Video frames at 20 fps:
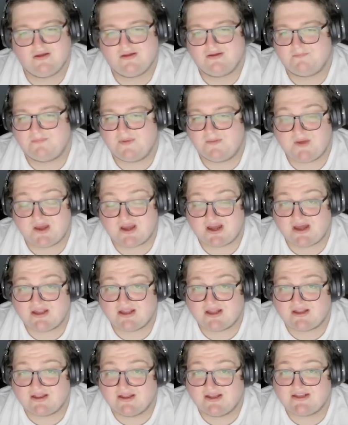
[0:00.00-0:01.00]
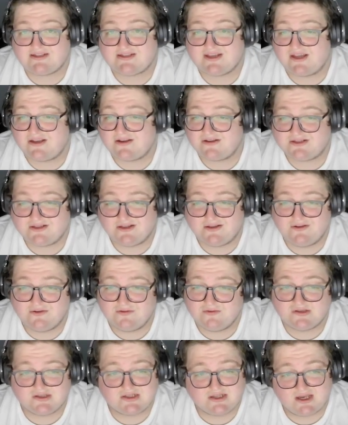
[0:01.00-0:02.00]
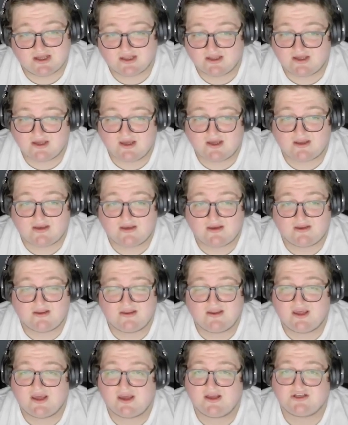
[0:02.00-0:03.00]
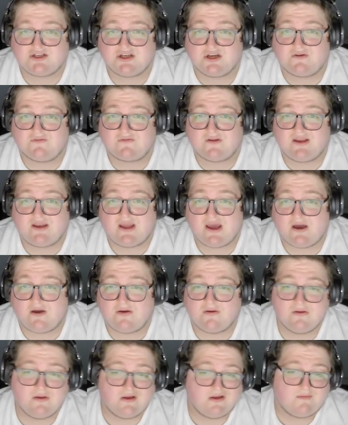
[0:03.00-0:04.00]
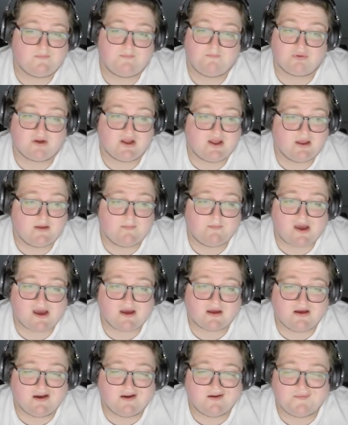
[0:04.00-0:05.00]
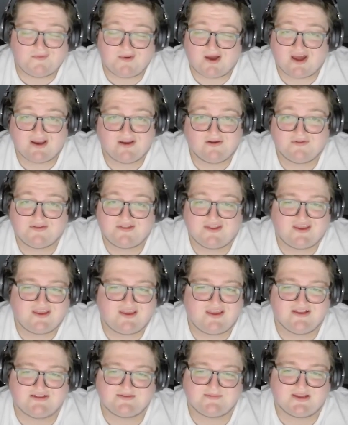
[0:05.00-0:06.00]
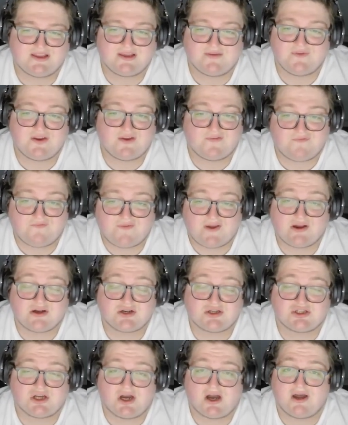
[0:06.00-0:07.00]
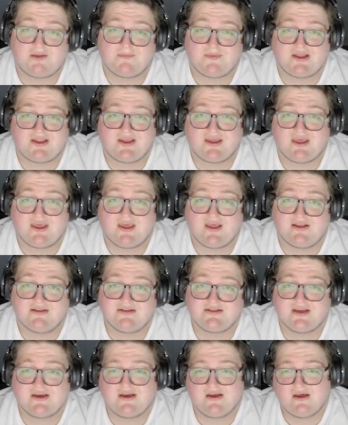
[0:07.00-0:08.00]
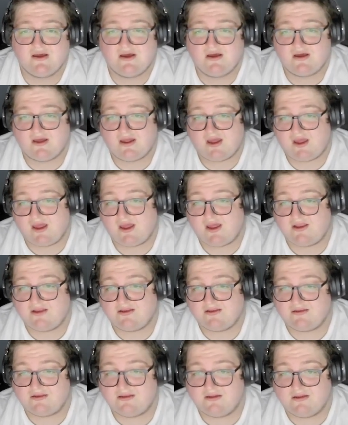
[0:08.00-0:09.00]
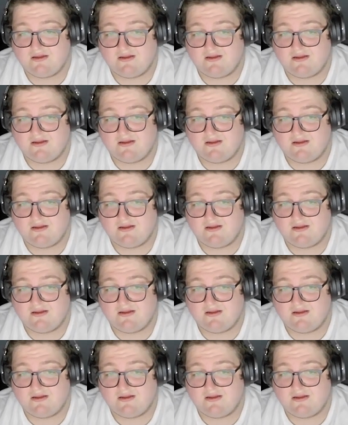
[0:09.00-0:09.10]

Maybe a guy like Elias Anderson, who's killing it in the AHL right now, bring him back up. I don't think he's been given a fair shot by the Kings, and